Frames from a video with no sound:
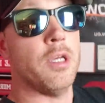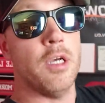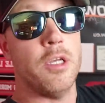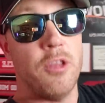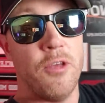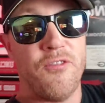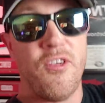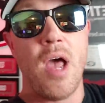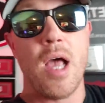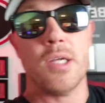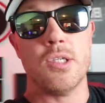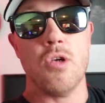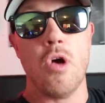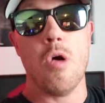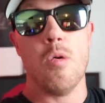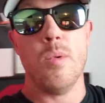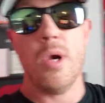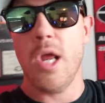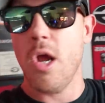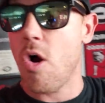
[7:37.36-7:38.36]
the facts
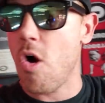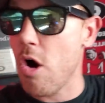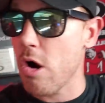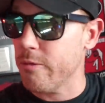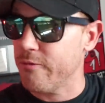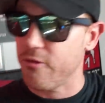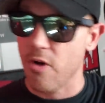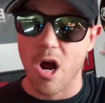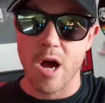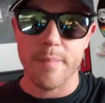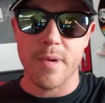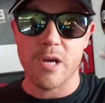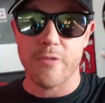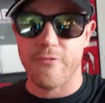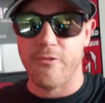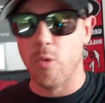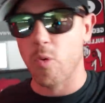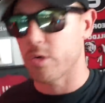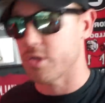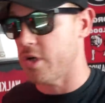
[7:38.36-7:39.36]
are they are. Fromm had
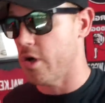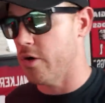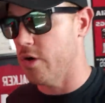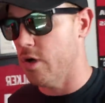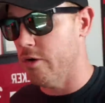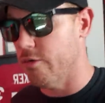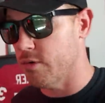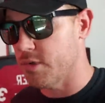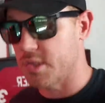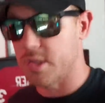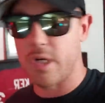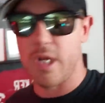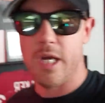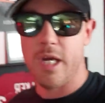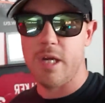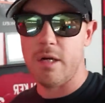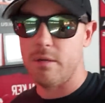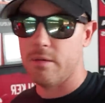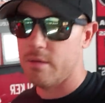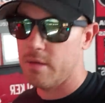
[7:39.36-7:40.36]
4 turnovers today
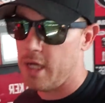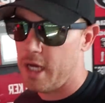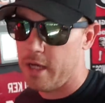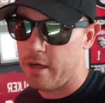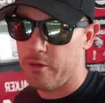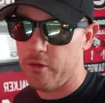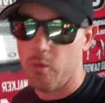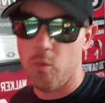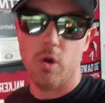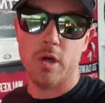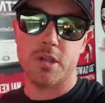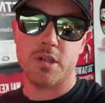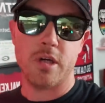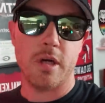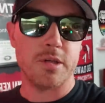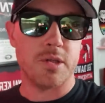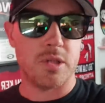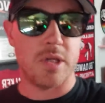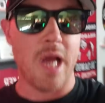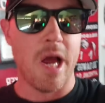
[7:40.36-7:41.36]
and the 1
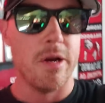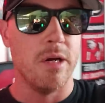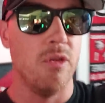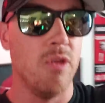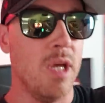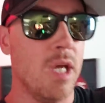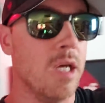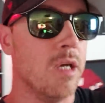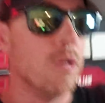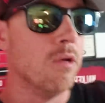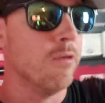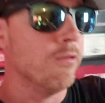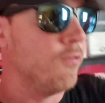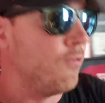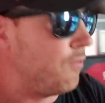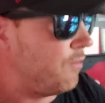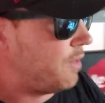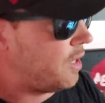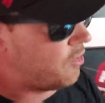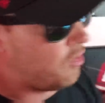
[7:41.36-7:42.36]
touchdown at the end
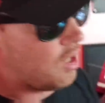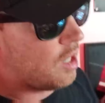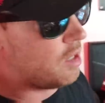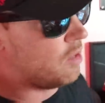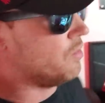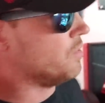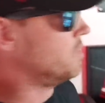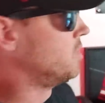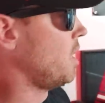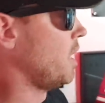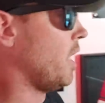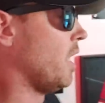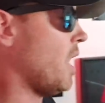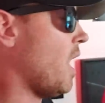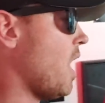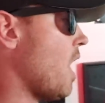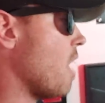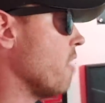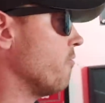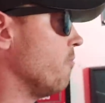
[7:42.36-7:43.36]
of the second
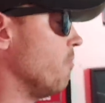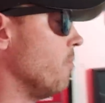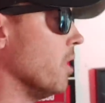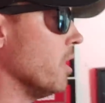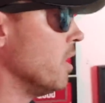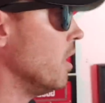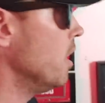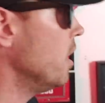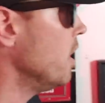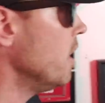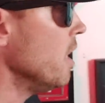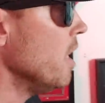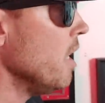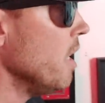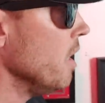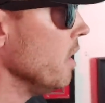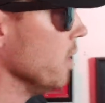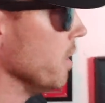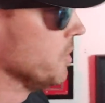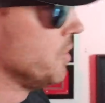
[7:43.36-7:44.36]
half. But
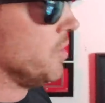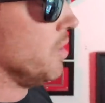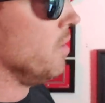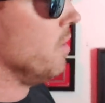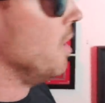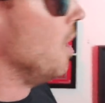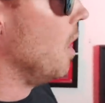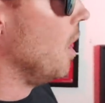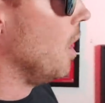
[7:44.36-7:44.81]
listen,